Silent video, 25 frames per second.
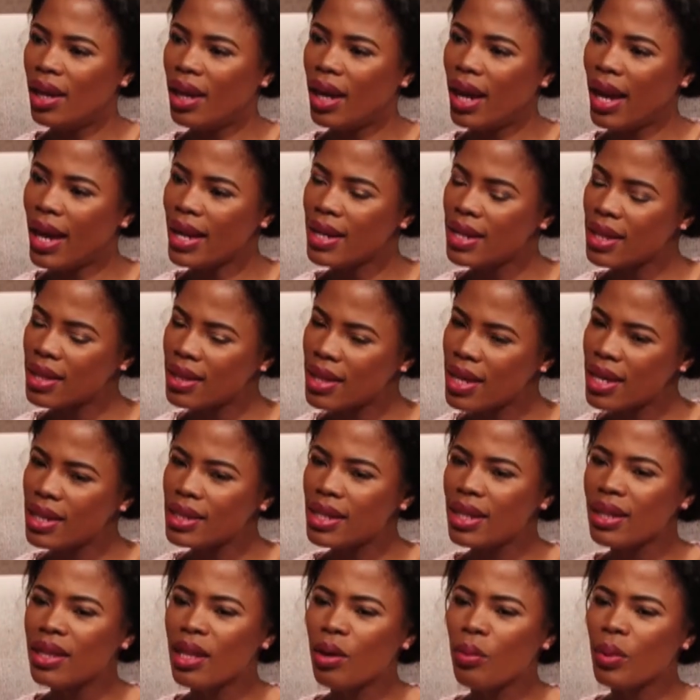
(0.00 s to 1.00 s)
Mm. And the
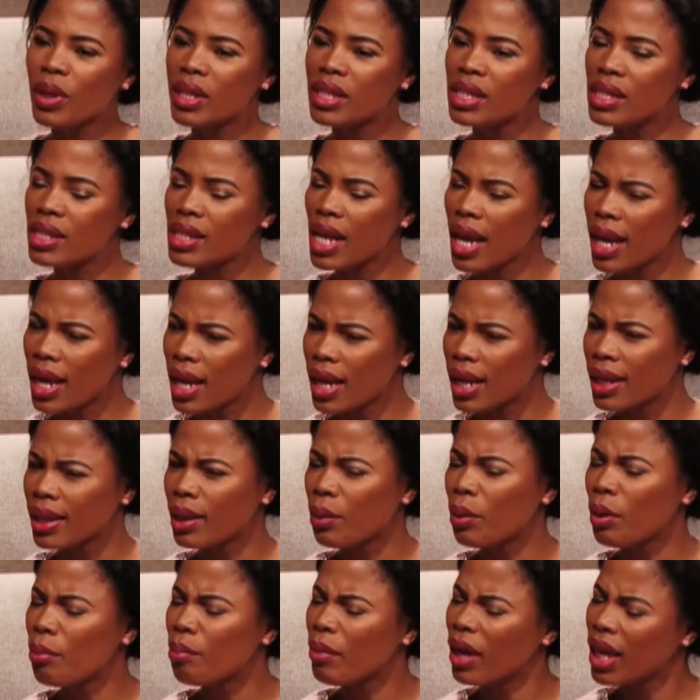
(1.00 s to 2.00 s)
things that they were saying,
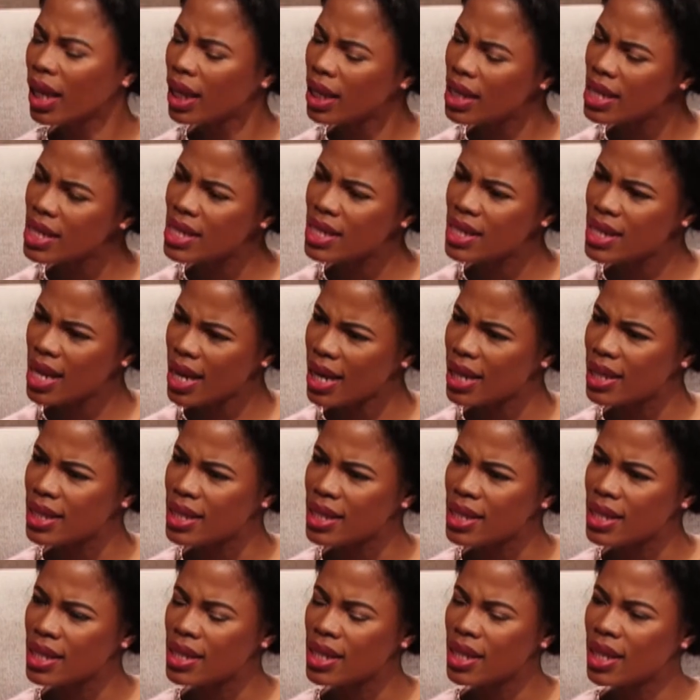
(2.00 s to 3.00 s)
they were making
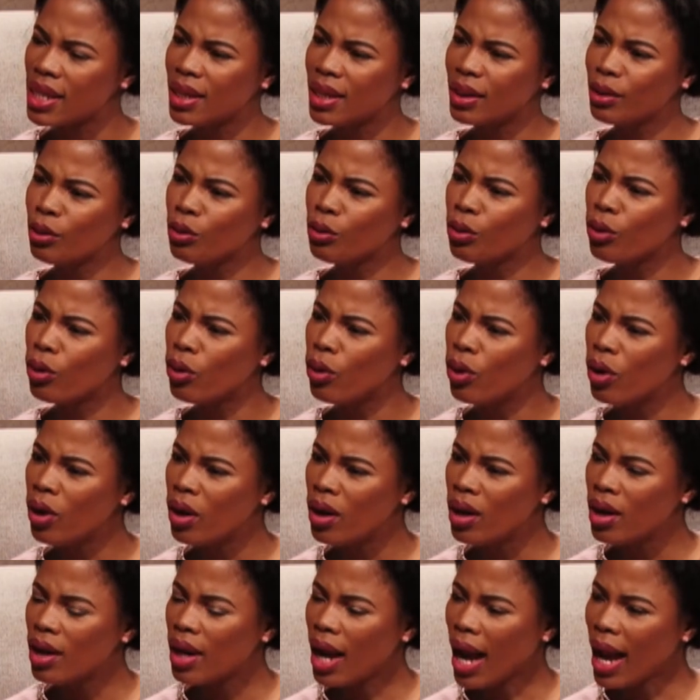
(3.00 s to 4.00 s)
sense. You know,
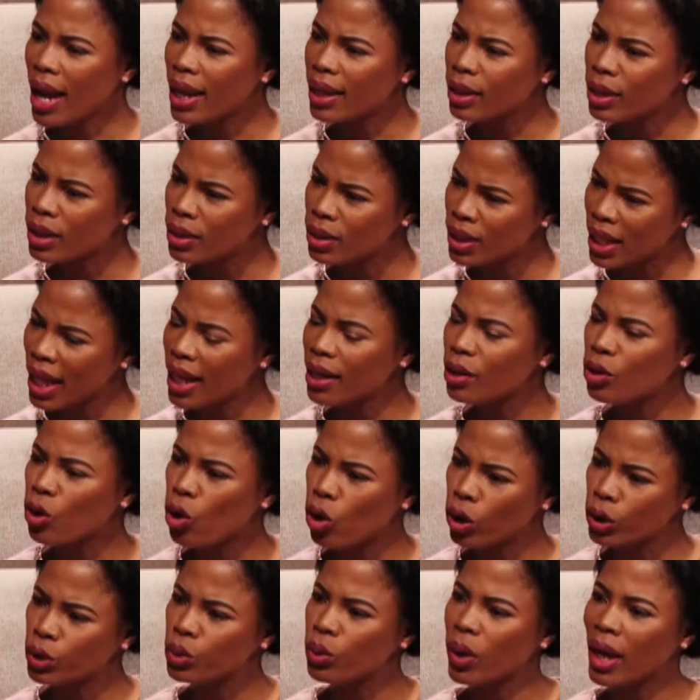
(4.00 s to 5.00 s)
I then
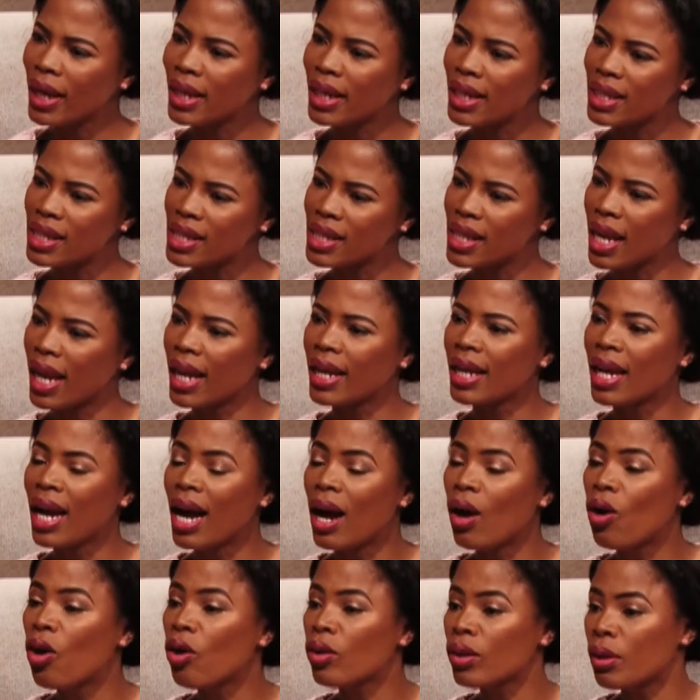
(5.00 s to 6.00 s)
got to understand
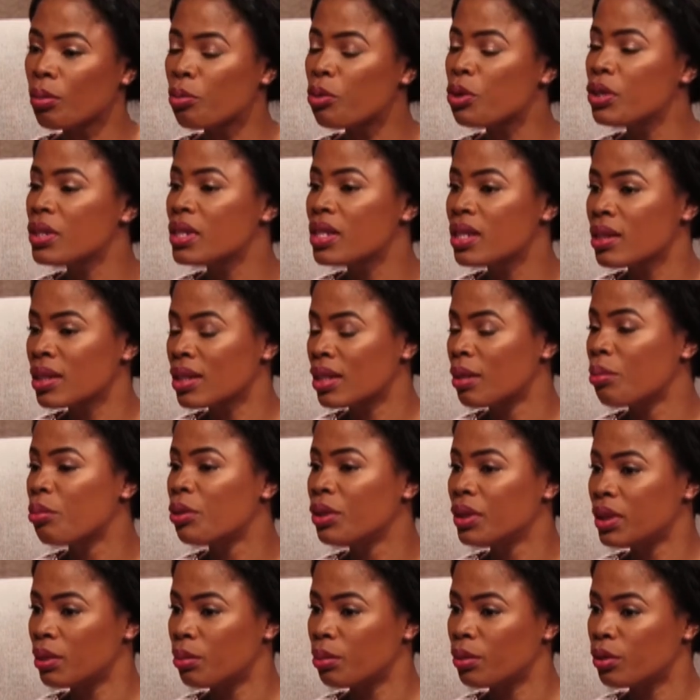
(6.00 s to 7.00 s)
how the
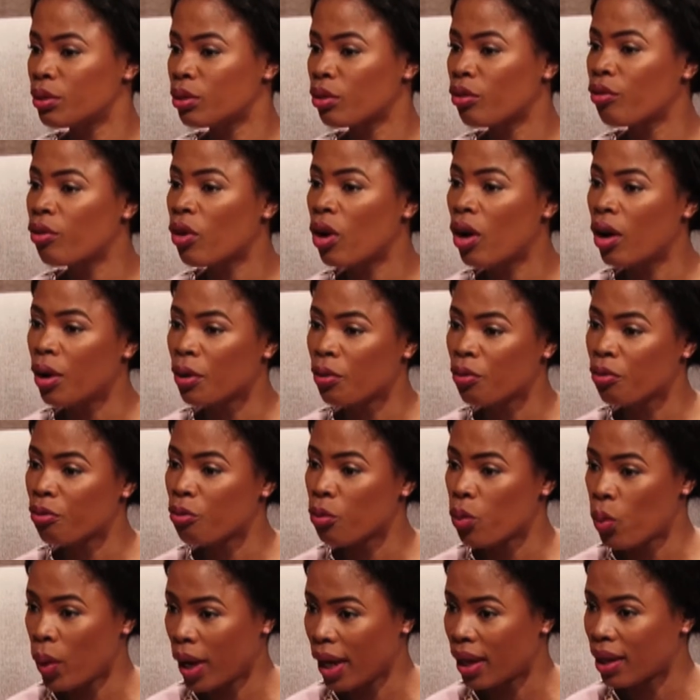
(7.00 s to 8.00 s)
principles of God
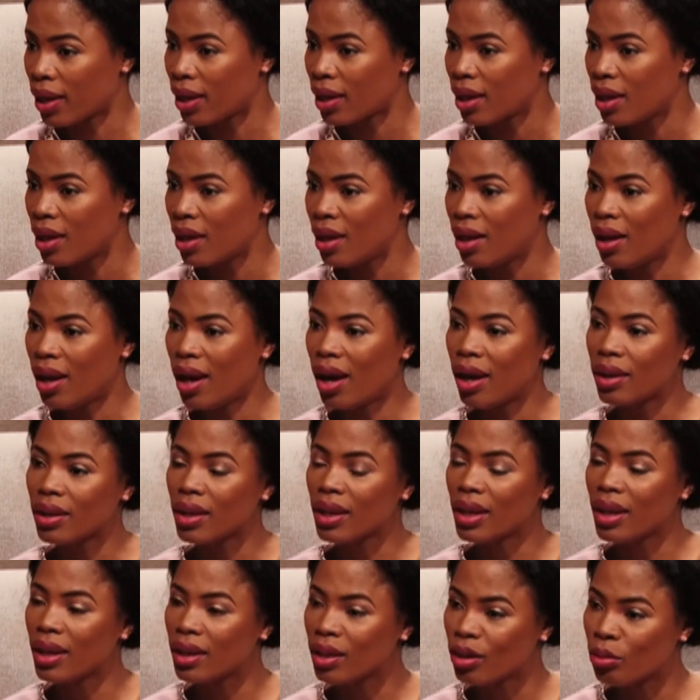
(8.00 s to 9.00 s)
work, how
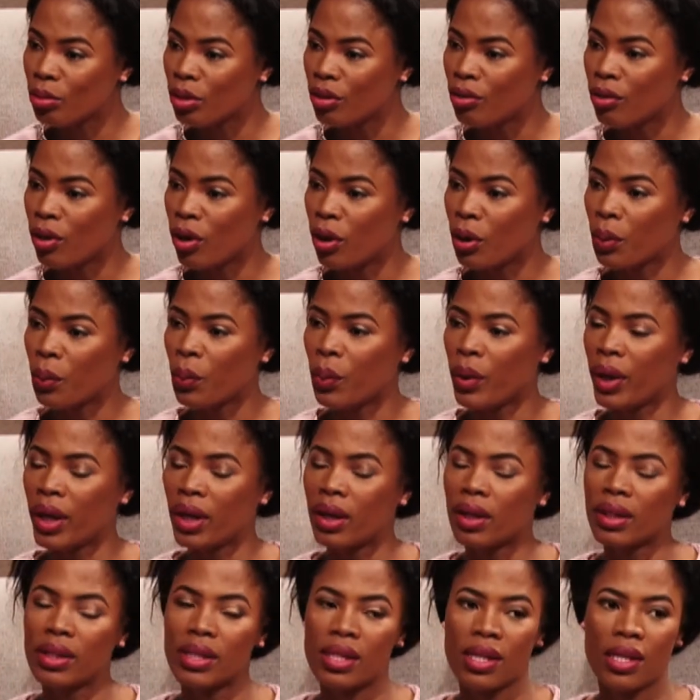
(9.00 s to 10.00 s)
the kingdom of God
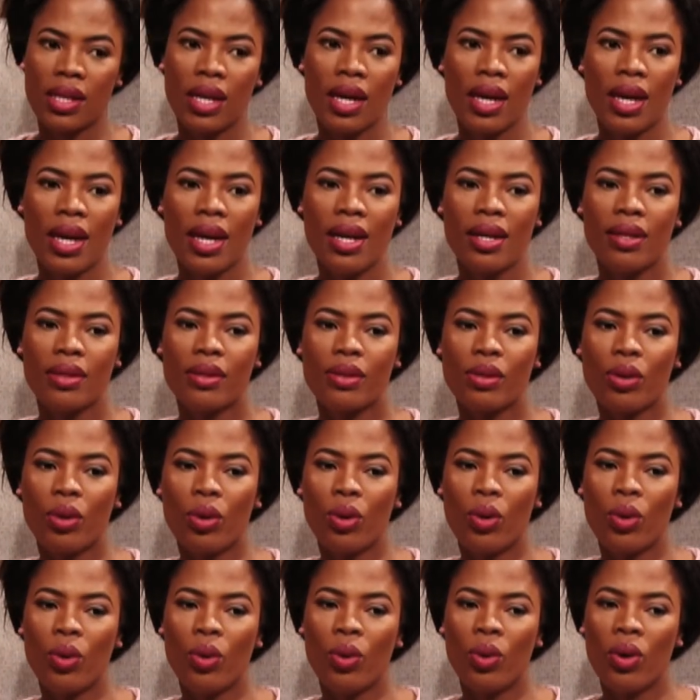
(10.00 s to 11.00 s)
works.
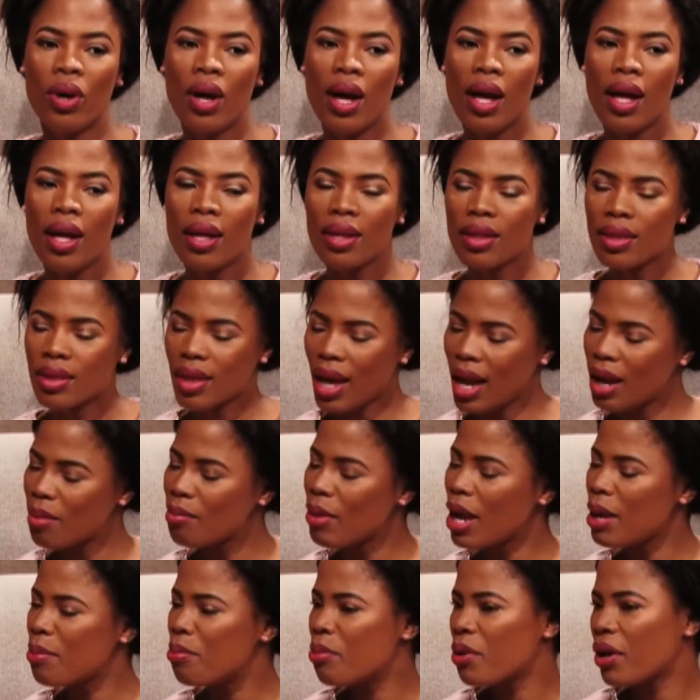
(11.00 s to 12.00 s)
So
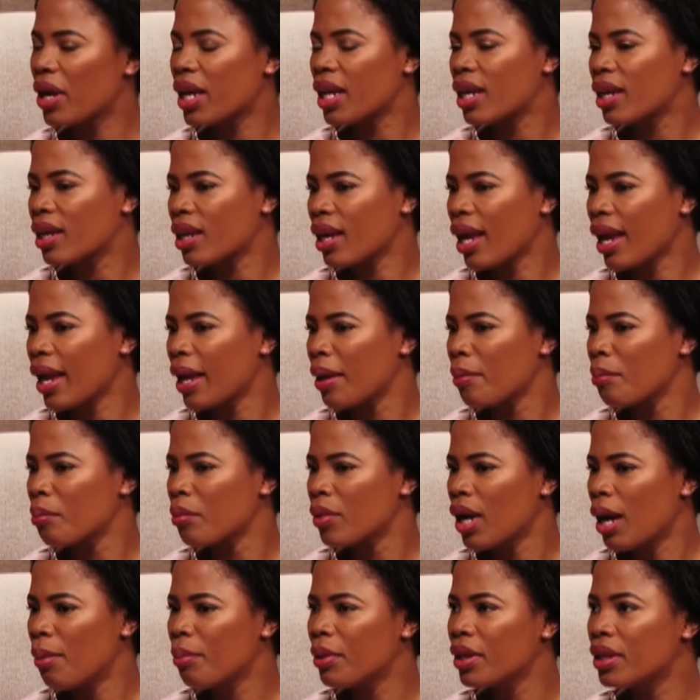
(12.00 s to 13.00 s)
then my break
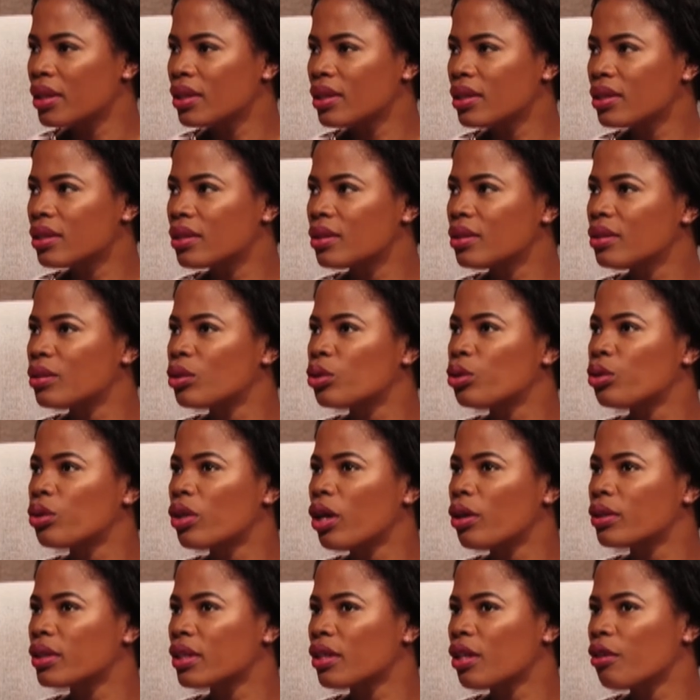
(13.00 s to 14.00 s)
came. I mean,
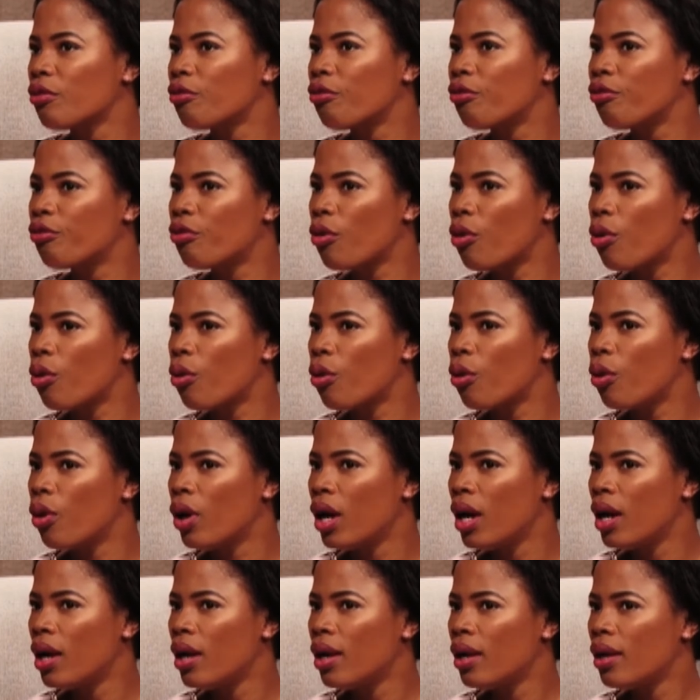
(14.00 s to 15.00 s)
2004,
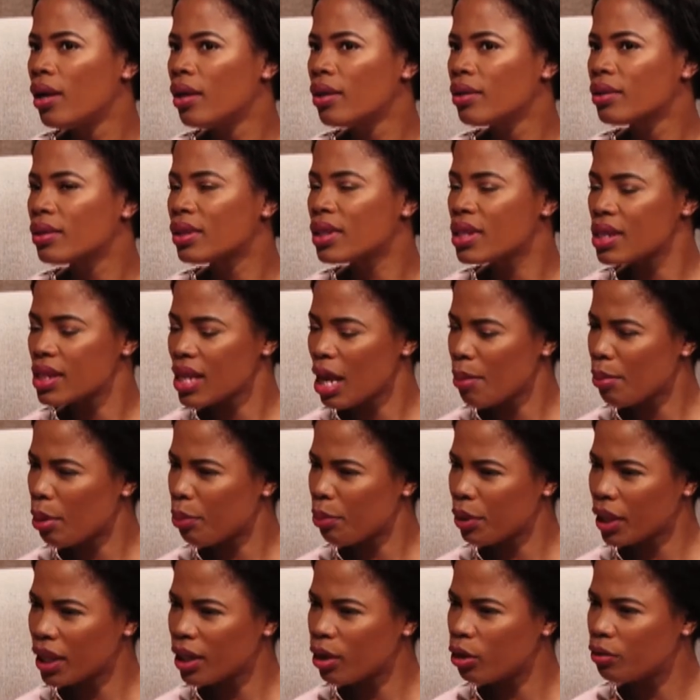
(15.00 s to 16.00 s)
December,
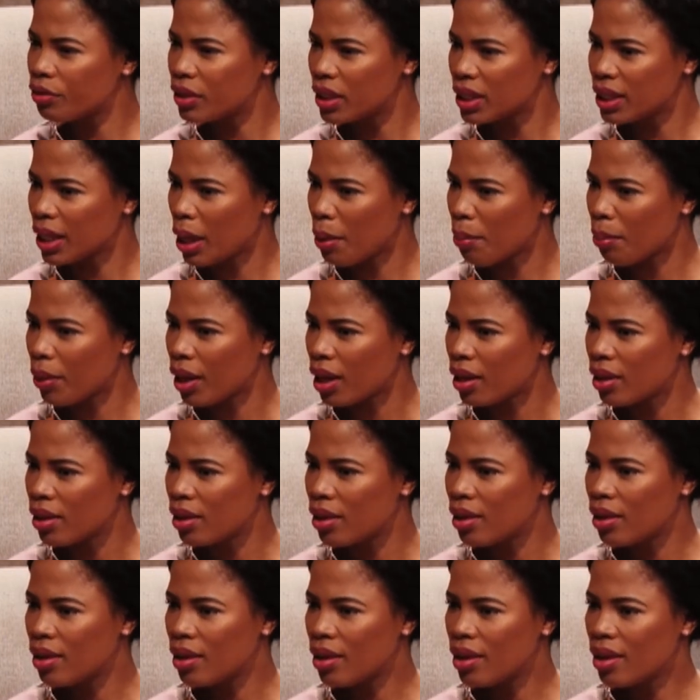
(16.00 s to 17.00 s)
beginning of December,
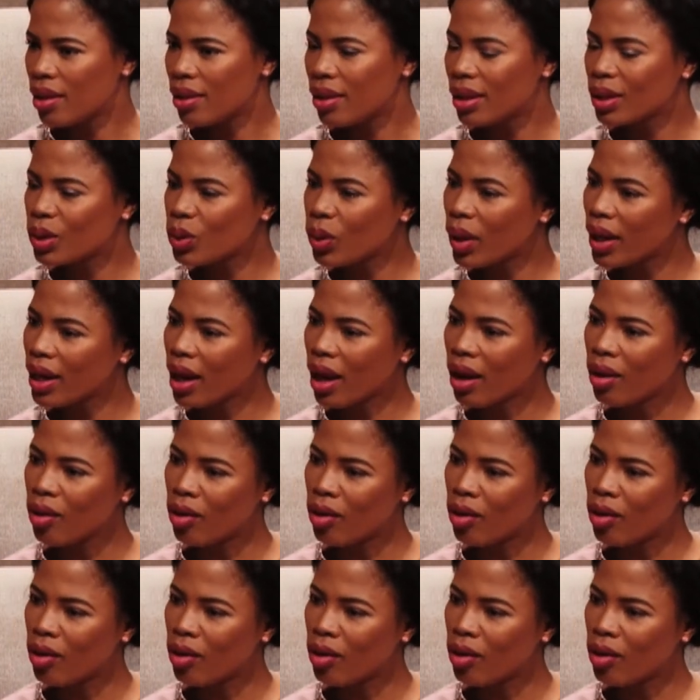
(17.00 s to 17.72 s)
that's when I